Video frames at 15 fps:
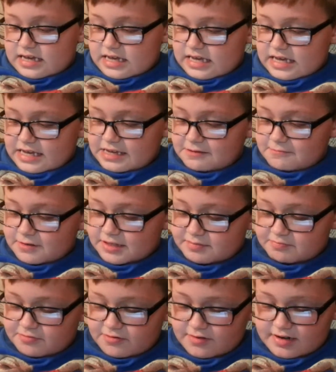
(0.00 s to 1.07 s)
he was
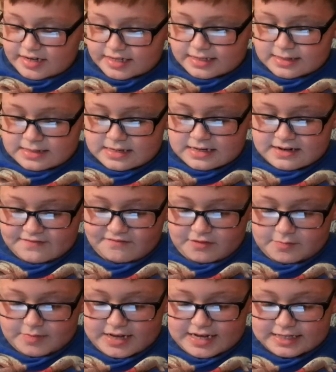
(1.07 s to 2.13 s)
president
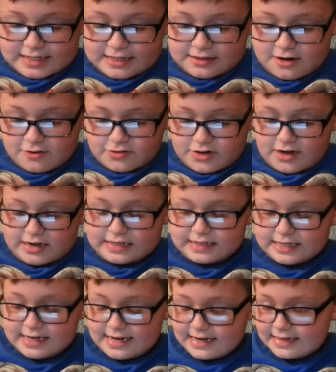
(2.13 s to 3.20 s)
from 1809
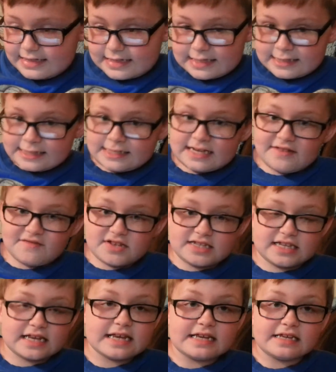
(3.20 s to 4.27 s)
to
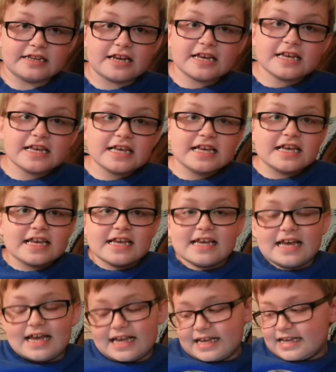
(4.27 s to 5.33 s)
1817.
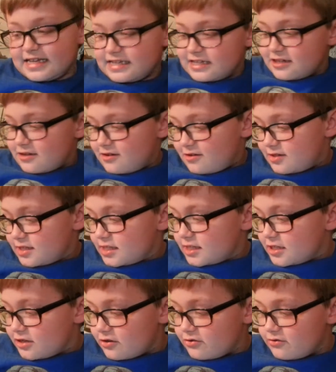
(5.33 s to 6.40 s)
And
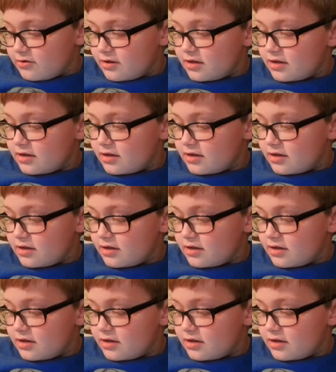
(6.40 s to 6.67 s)
also